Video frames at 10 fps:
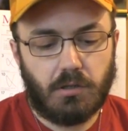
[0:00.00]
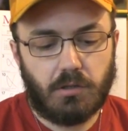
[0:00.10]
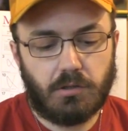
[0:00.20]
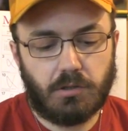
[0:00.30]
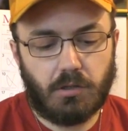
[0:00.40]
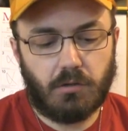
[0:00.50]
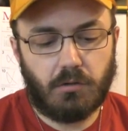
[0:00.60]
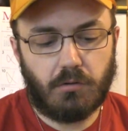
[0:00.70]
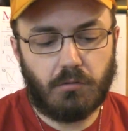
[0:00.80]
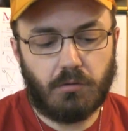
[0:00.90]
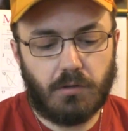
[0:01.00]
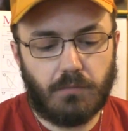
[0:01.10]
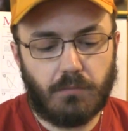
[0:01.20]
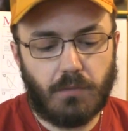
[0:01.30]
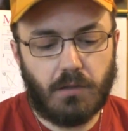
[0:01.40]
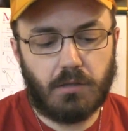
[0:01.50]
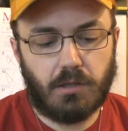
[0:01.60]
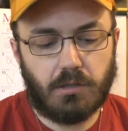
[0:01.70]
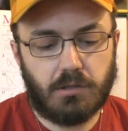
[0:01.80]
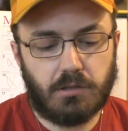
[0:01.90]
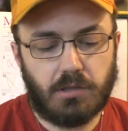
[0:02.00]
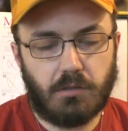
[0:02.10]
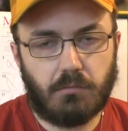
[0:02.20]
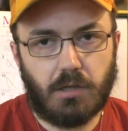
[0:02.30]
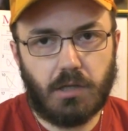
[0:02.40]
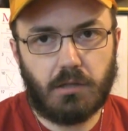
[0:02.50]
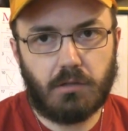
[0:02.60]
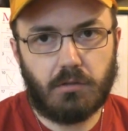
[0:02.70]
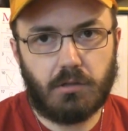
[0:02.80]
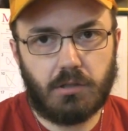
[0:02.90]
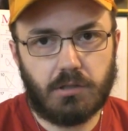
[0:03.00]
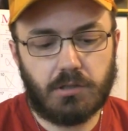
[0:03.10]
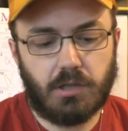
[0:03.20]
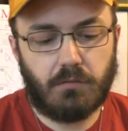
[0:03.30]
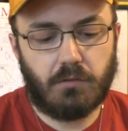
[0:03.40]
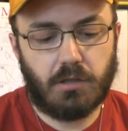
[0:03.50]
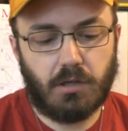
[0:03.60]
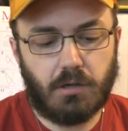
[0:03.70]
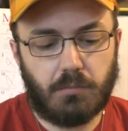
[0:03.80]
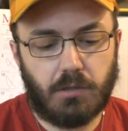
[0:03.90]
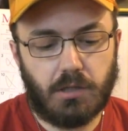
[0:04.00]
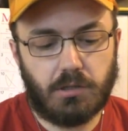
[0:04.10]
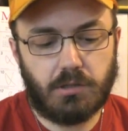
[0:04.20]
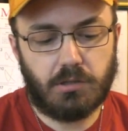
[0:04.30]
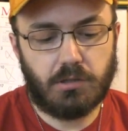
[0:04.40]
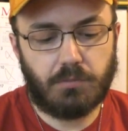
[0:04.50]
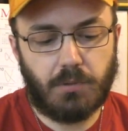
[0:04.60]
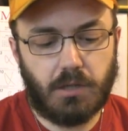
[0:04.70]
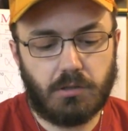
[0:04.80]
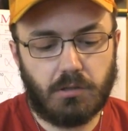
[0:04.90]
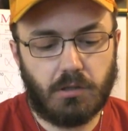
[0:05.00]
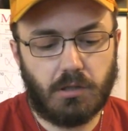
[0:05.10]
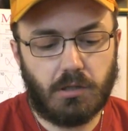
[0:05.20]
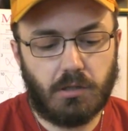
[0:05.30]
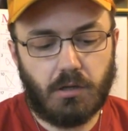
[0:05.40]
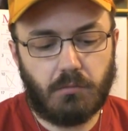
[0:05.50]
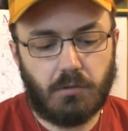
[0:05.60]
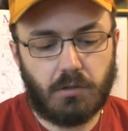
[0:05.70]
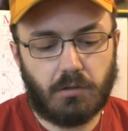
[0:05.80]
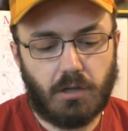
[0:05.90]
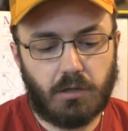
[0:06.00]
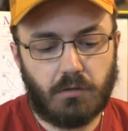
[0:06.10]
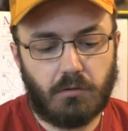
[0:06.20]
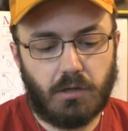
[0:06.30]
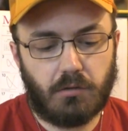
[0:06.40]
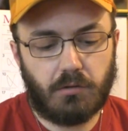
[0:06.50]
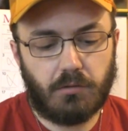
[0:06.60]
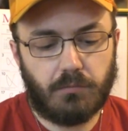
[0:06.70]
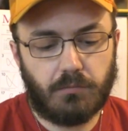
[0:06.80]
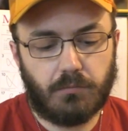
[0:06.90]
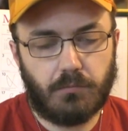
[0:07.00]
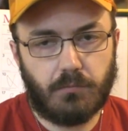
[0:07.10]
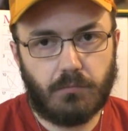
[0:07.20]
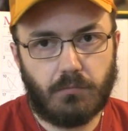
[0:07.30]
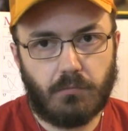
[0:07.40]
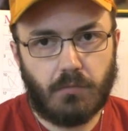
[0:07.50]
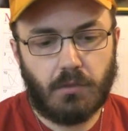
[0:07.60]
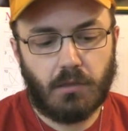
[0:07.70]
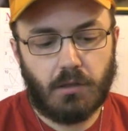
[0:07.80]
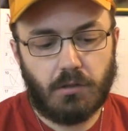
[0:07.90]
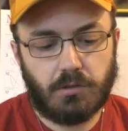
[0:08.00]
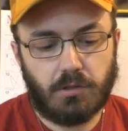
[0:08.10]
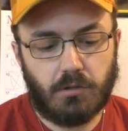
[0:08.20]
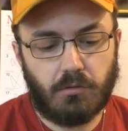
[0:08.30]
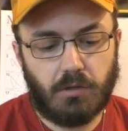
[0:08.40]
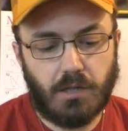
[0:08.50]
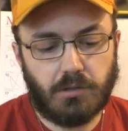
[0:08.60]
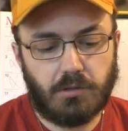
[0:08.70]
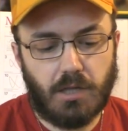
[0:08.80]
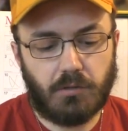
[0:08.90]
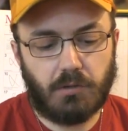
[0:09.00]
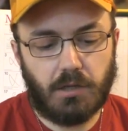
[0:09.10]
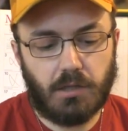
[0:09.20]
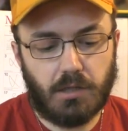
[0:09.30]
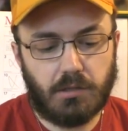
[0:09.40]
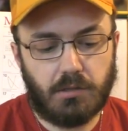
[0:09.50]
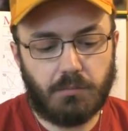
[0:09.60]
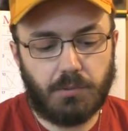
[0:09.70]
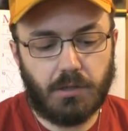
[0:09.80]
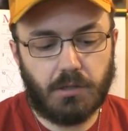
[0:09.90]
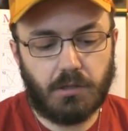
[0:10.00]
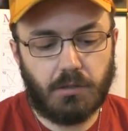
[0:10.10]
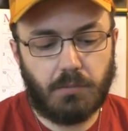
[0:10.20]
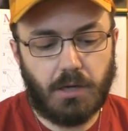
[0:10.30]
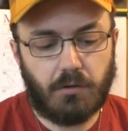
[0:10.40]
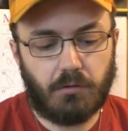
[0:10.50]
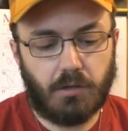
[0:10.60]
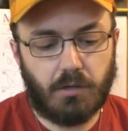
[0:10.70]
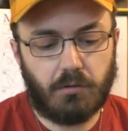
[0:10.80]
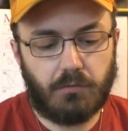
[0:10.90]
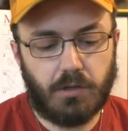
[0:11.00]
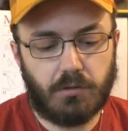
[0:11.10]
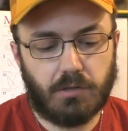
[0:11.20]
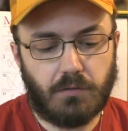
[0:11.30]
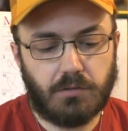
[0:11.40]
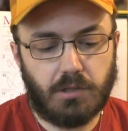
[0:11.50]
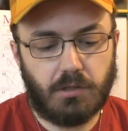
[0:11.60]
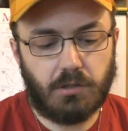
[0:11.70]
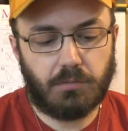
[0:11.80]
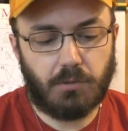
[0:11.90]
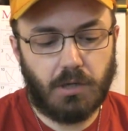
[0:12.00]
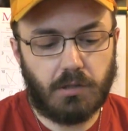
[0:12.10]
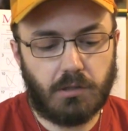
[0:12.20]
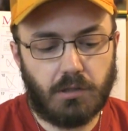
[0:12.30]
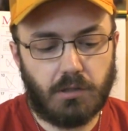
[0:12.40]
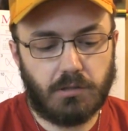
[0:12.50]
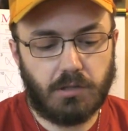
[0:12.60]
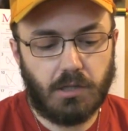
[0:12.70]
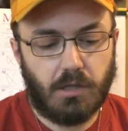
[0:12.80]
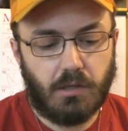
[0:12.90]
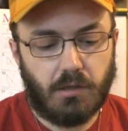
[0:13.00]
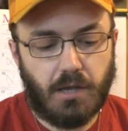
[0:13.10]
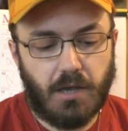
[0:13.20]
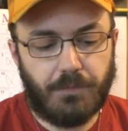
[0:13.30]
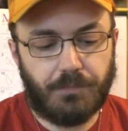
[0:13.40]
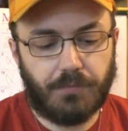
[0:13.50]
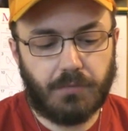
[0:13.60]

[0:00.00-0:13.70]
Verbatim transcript: So it doesn't seem like you can discover the combination just by turning um, this lock around. So that's that's what I'd like to debunk about other videos I've seen on this product is that